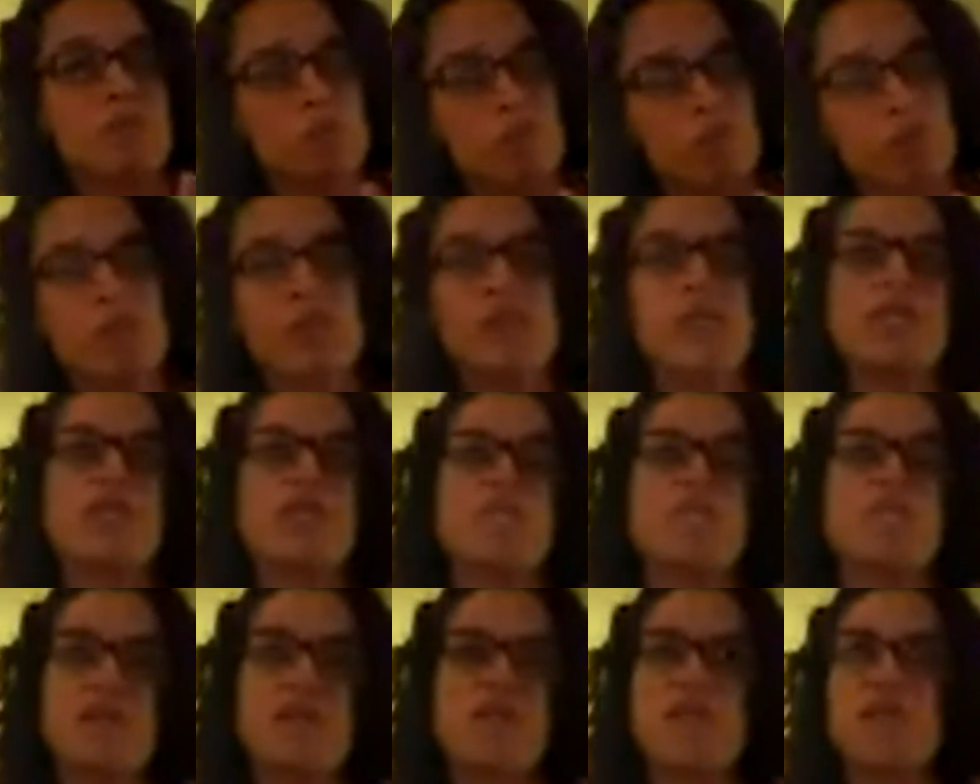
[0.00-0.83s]
They don't believe I'm this
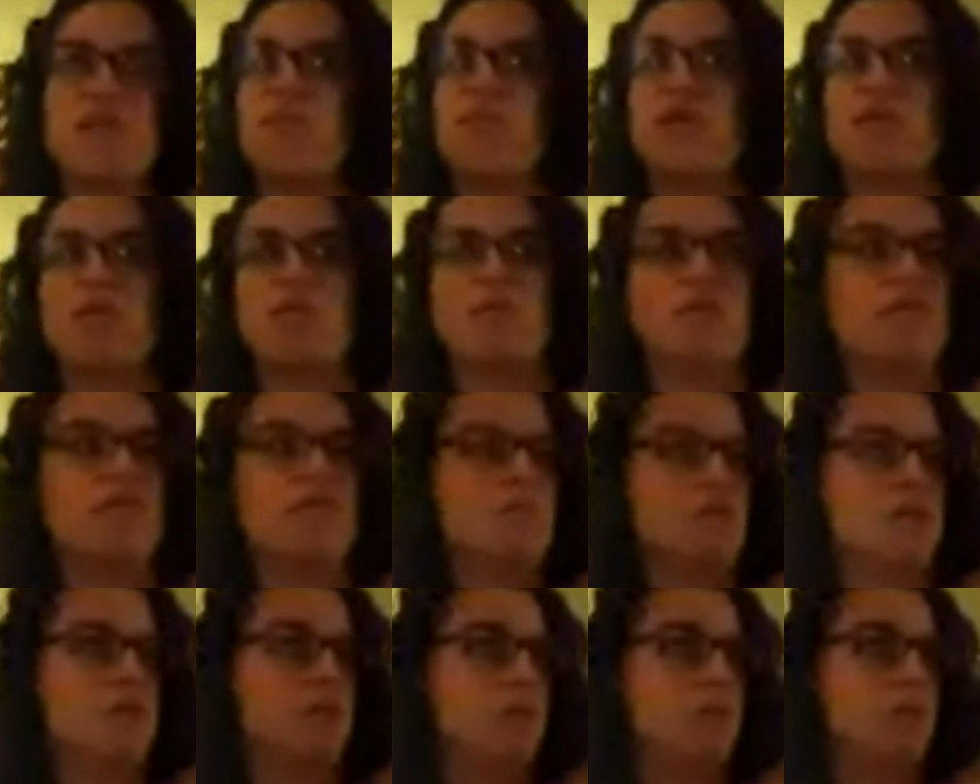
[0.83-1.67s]
brilliant because
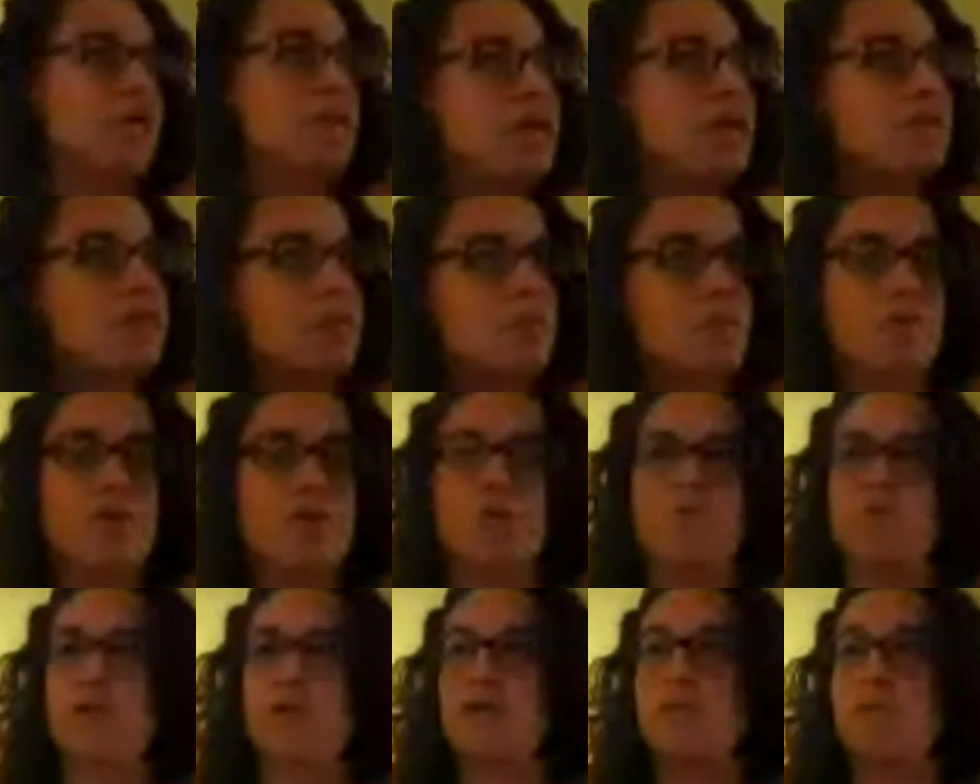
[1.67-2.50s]
of what? Was it my
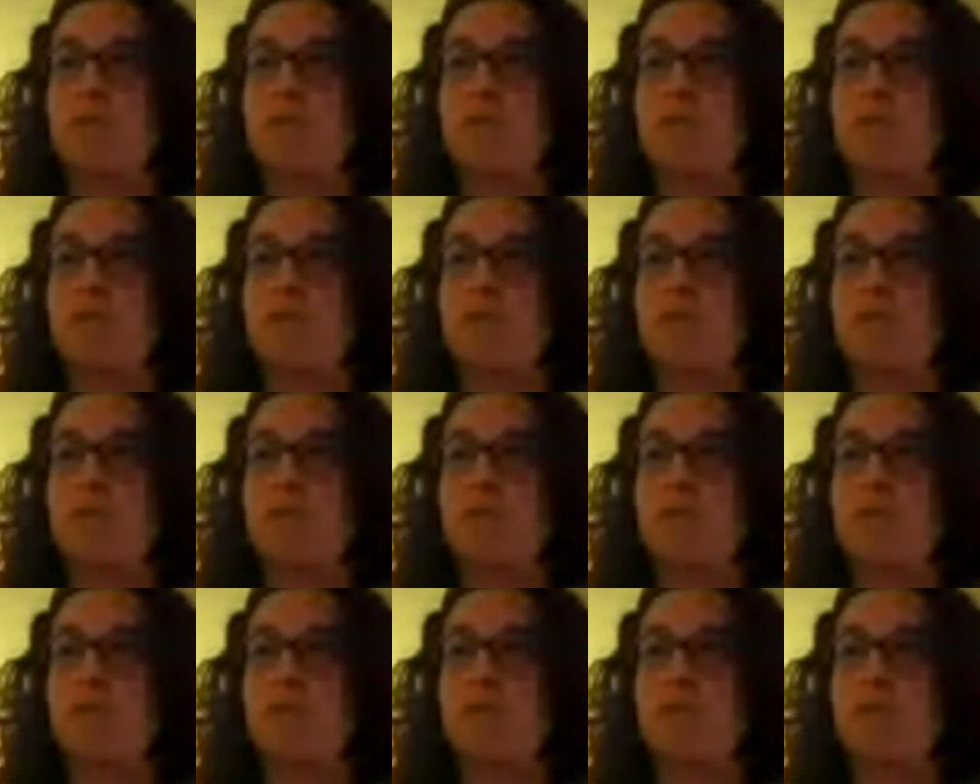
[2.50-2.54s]
race?